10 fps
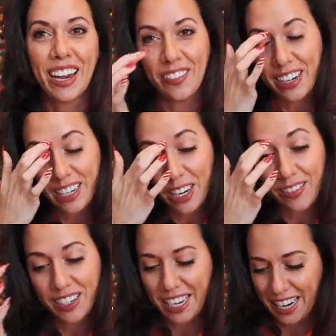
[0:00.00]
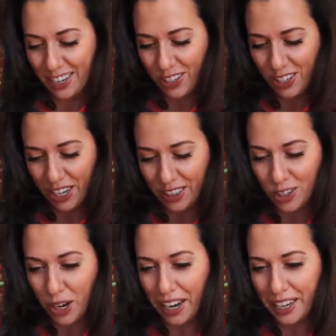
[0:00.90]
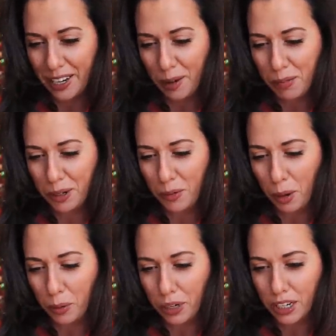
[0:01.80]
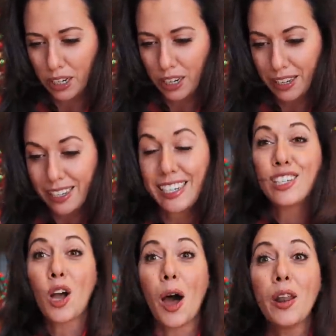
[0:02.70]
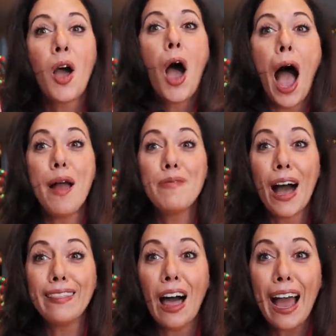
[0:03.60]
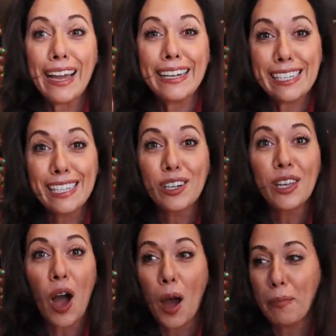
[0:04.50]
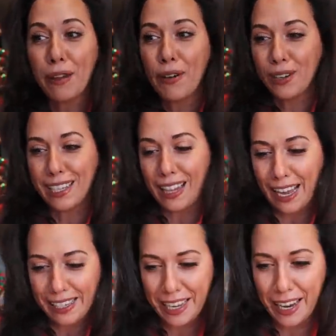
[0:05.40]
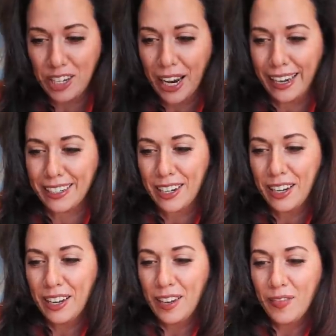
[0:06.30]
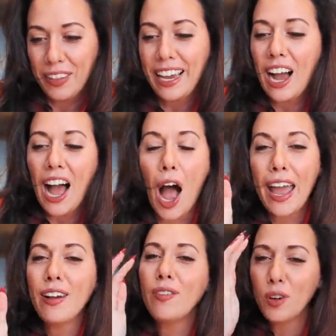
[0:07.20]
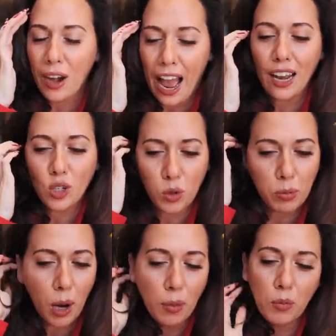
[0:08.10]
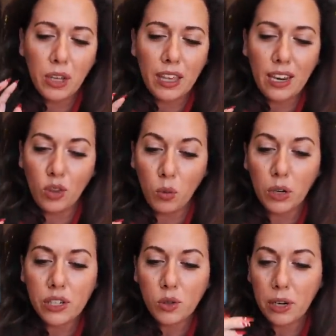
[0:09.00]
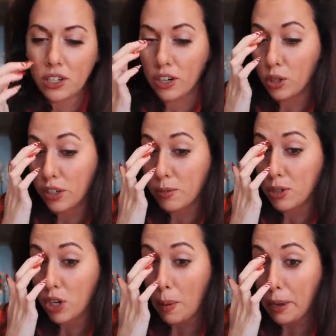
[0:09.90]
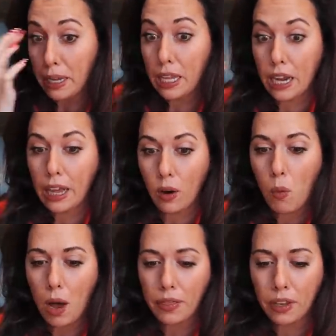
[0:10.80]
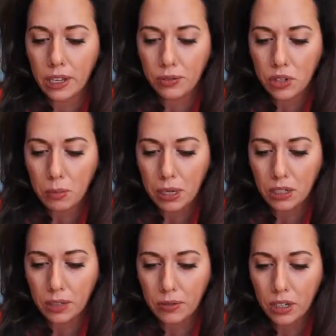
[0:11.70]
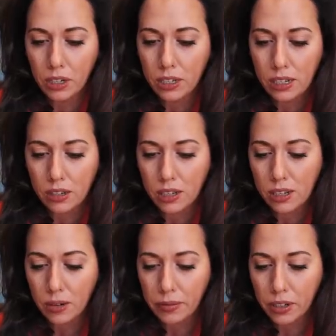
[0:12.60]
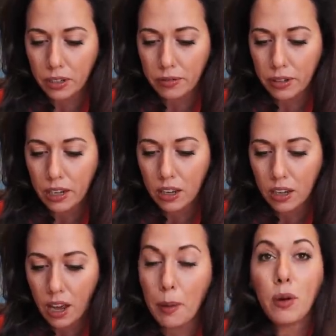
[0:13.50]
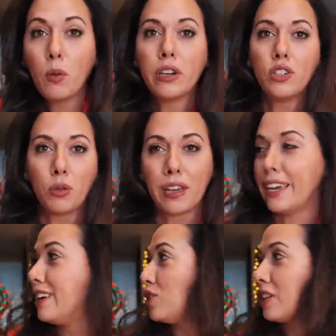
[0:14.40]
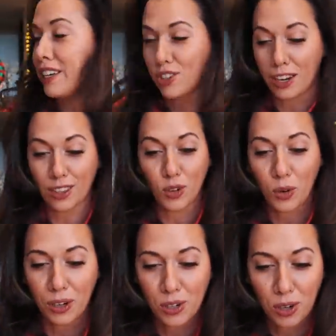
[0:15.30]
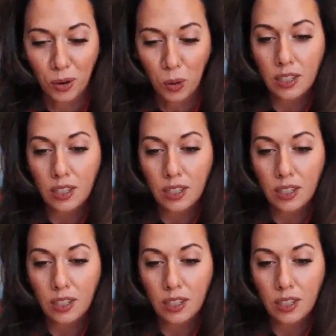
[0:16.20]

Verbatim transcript: How many times can Angie check the tracking number while we're, see it's on, I'm not lying. It's literally on my phone. It's the last thing I checked. Like I have an actual problem with it. The worst is when I start Christmas shopping and then I like want the gifts to be delivered. still says out for delivery. I mean, what did you think, Angie? Like it's not at the door, so.